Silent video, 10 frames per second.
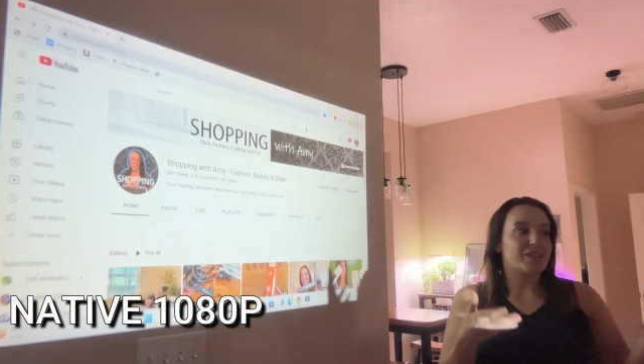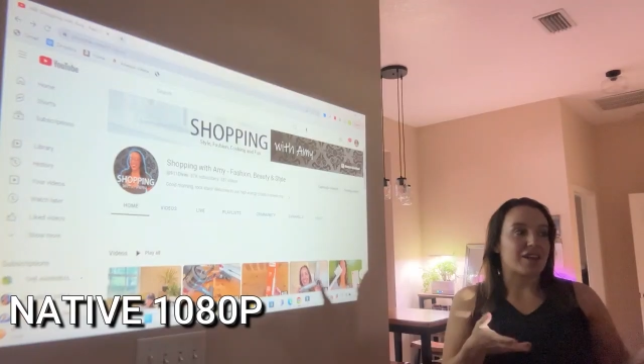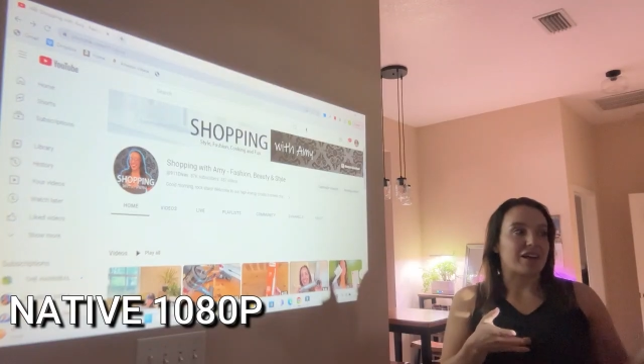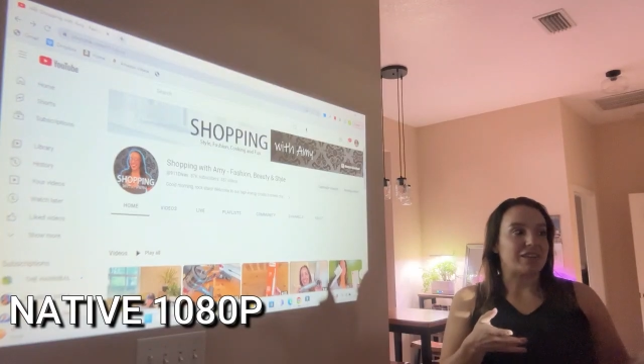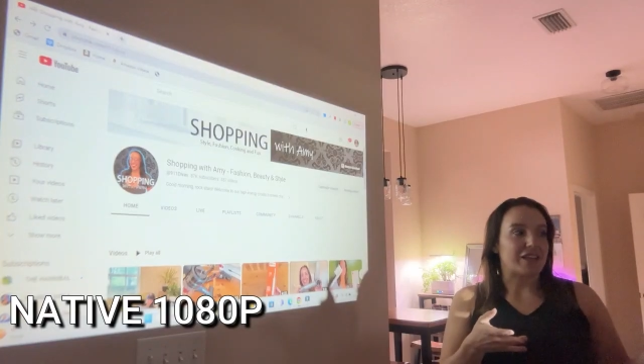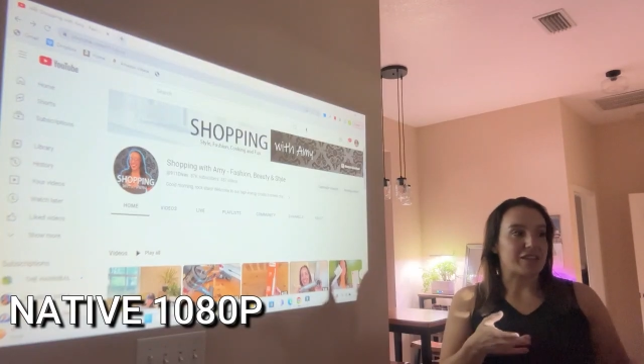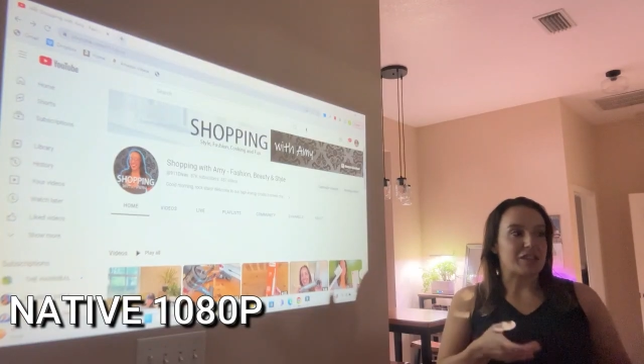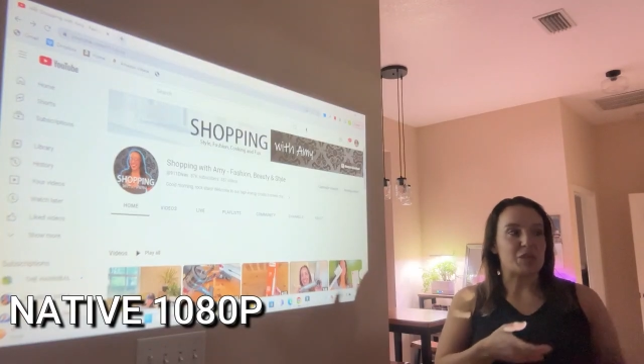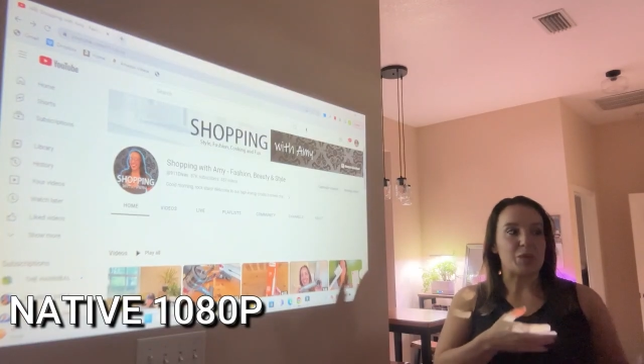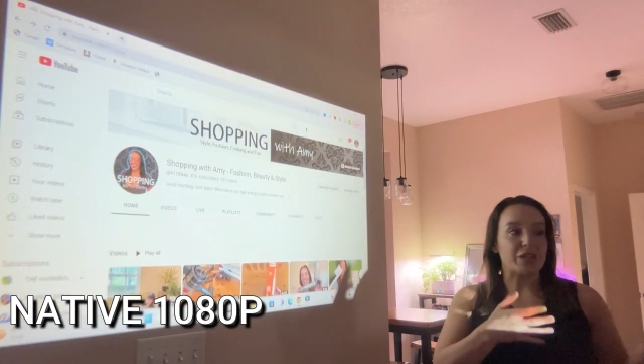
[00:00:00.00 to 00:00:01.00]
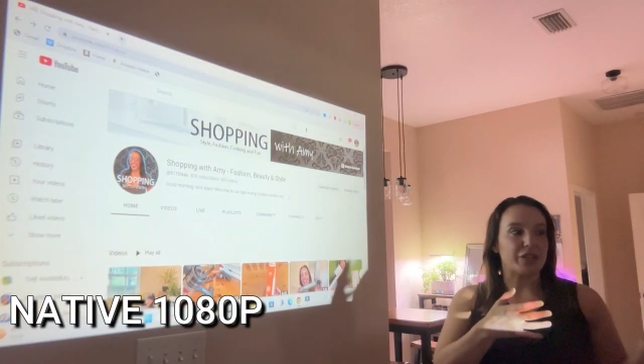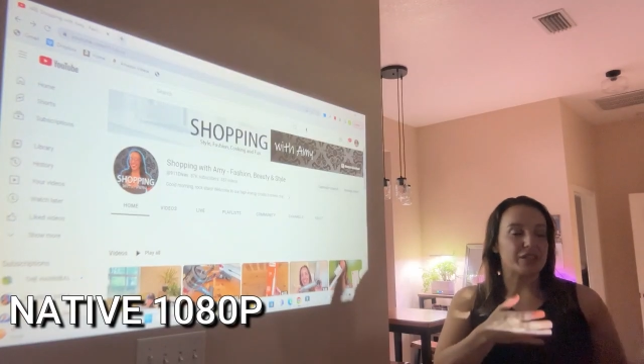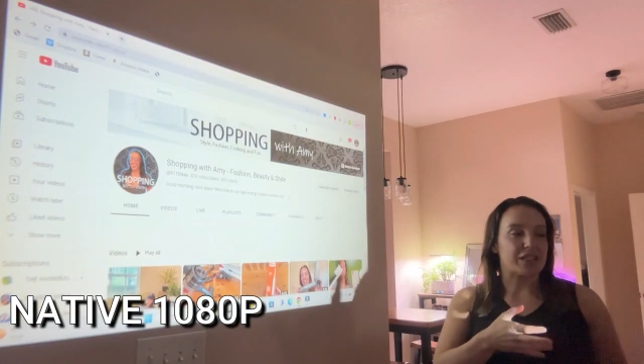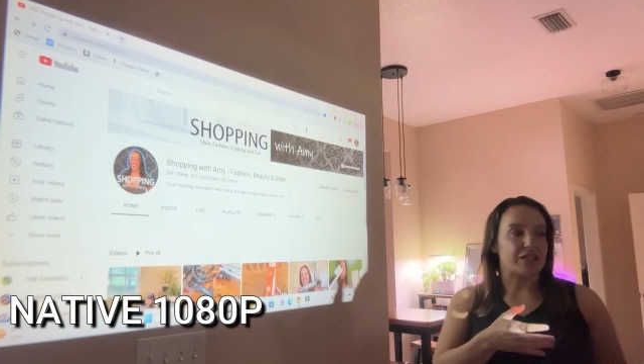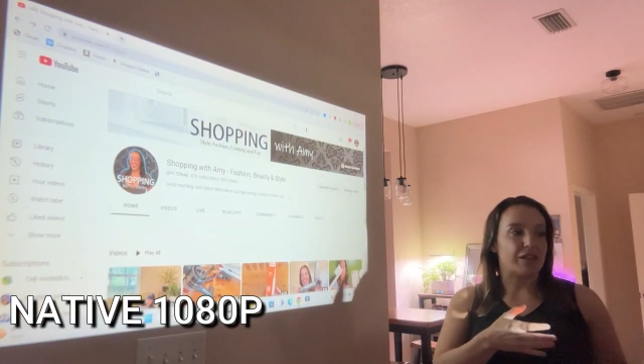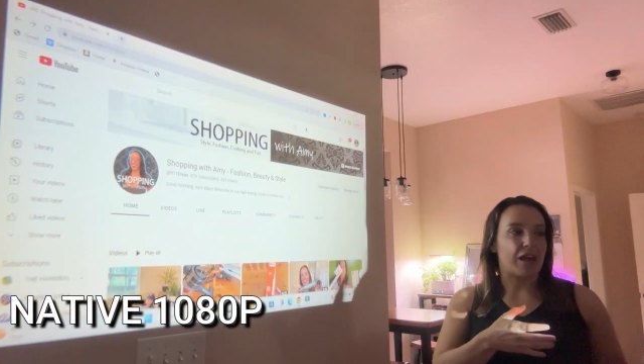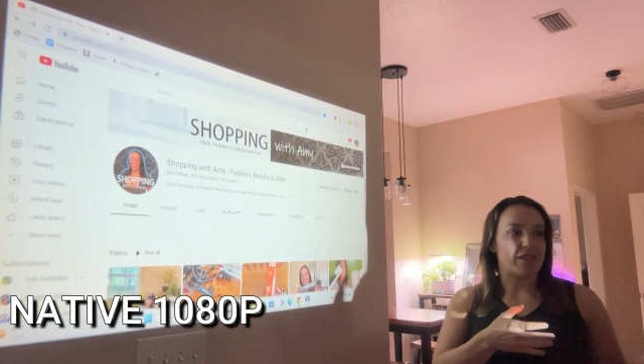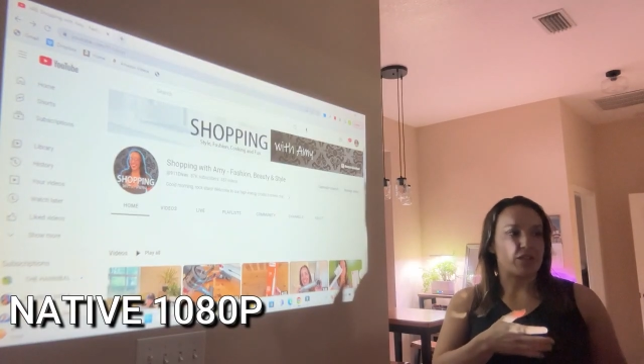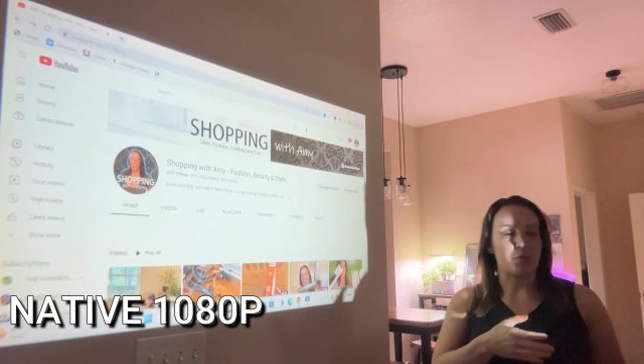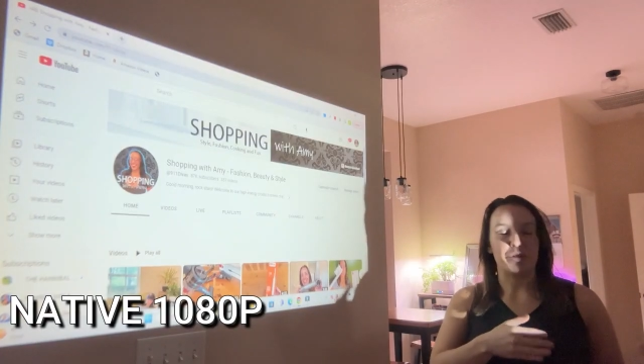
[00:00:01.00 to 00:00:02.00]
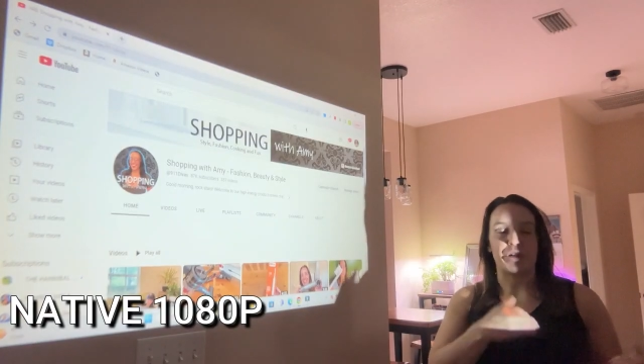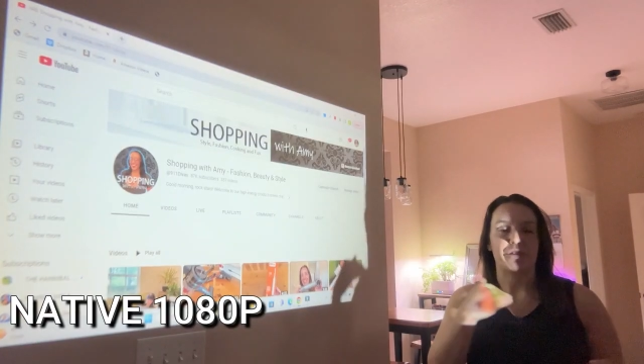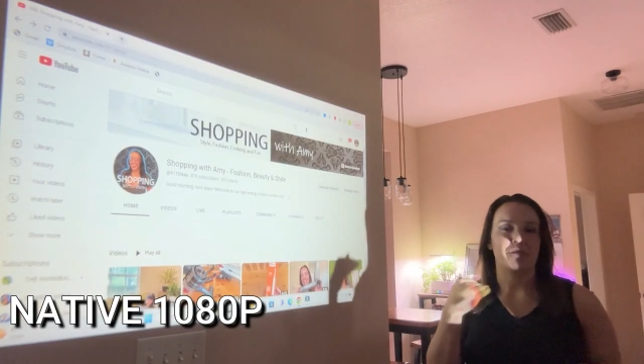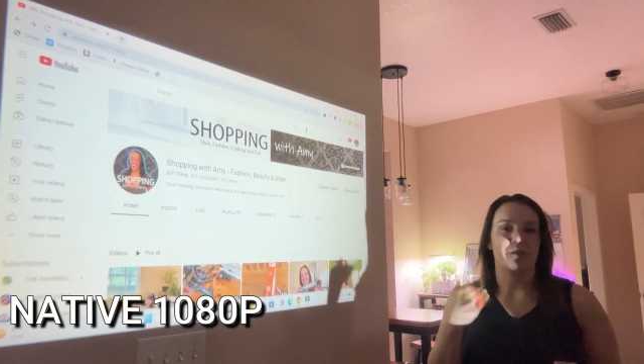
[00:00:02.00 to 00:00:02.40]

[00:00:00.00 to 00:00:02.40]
that I like the speakers in this projector.